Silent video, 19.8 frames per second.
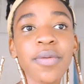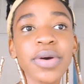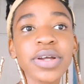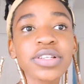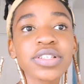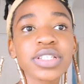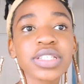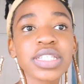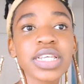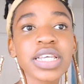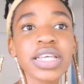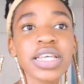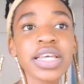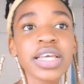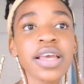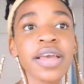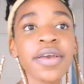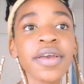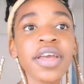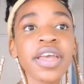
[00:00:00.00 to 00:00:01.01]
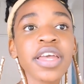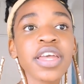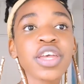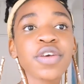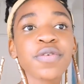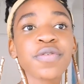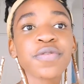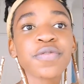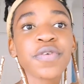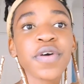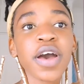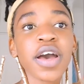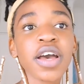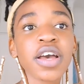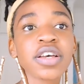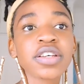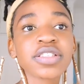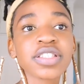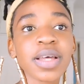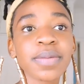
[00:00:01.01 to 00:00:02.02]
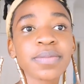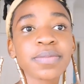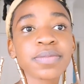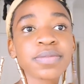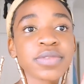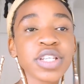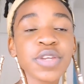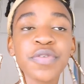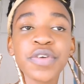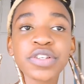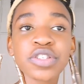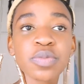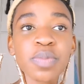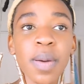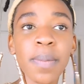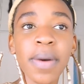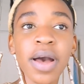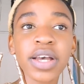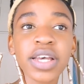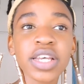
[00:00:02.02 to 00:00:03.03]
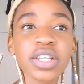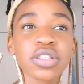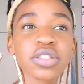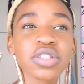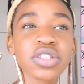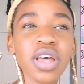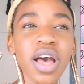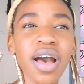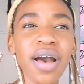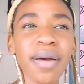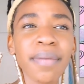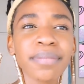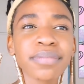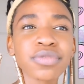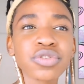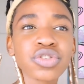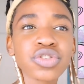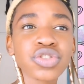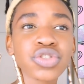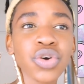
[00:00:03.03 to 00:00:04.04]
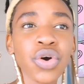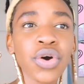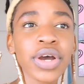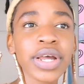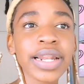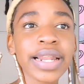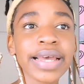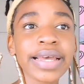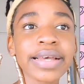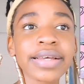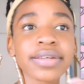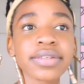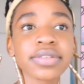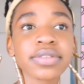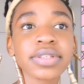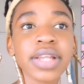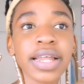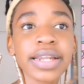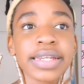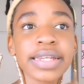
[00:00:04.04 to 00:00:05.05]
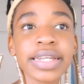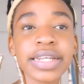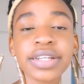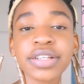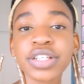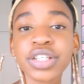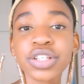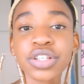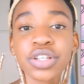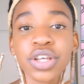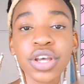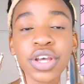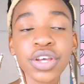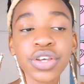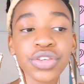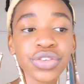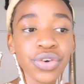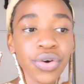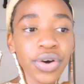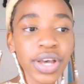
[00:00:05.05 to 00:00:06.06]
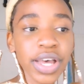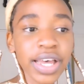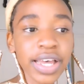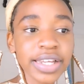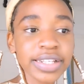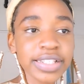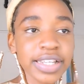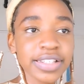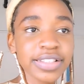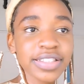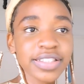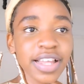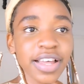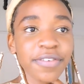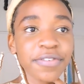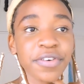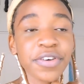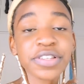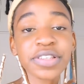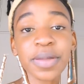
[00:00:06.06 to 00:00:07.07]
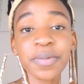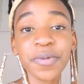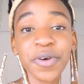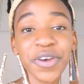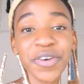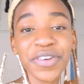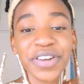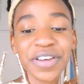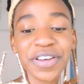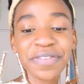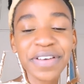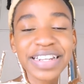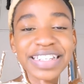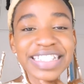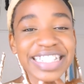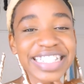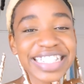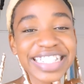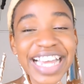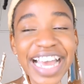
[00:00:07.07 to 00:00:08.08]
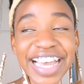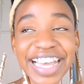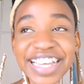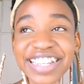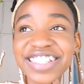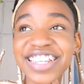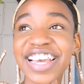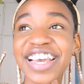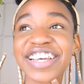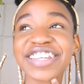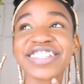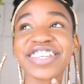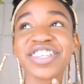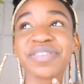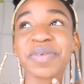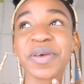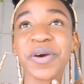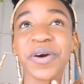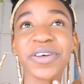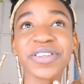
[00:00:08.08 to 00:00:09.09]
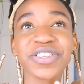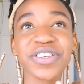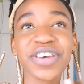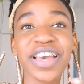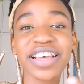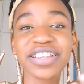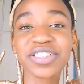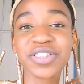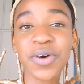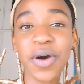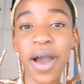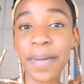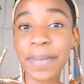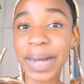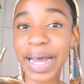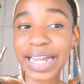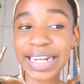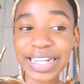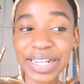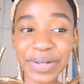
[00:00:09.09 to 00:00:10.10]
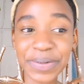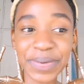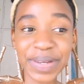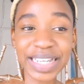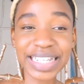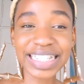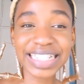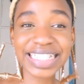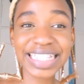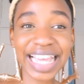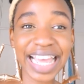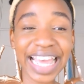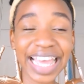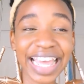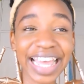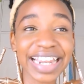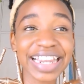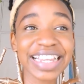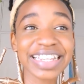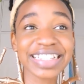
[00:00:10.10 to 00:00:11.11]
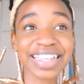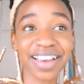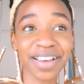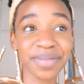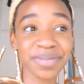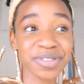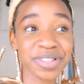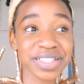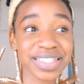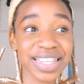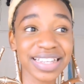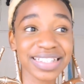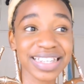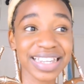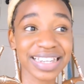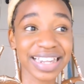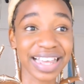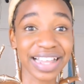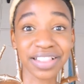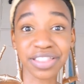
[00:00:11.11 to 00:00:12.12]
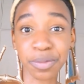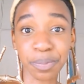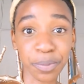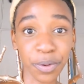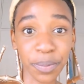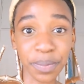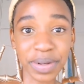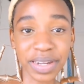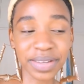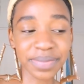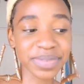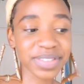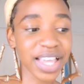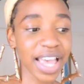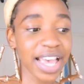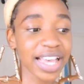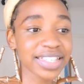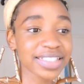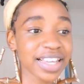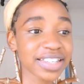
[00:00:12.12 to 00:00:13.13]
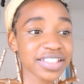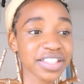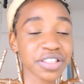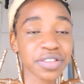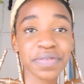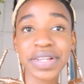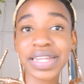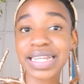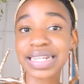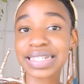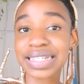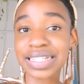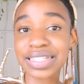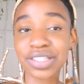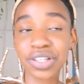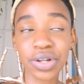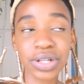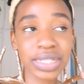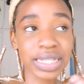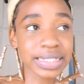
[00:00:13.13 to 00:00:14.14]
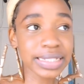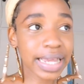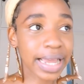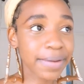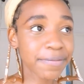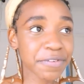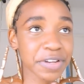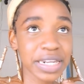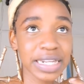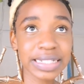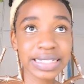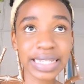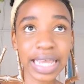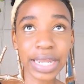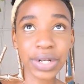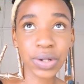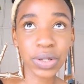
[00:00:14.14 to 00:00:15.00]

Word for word: want to see if some different supermarkets stock like non-dairy yogurt and stuff, because I'm going on a fattening diet, just because you guys know I'm underweight and it comes with certain health problems such as feeling dizzy all the time, feeling tired all